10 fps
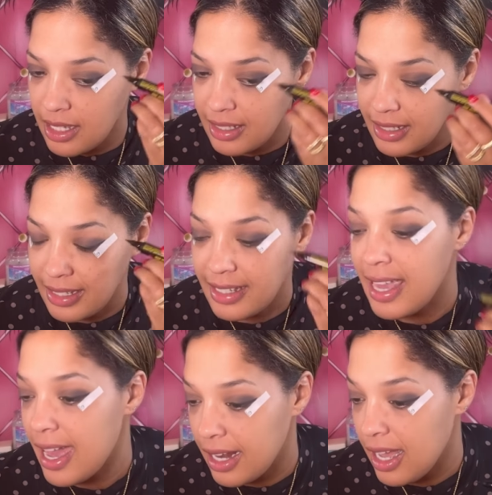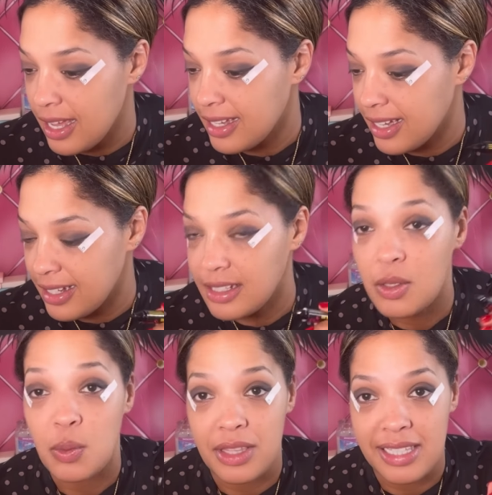like a cat eye kind of,
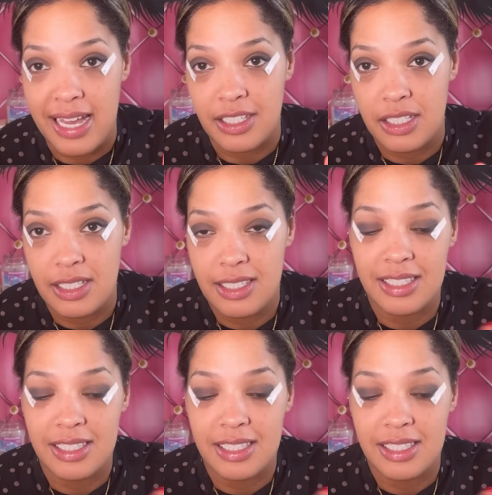with lashes.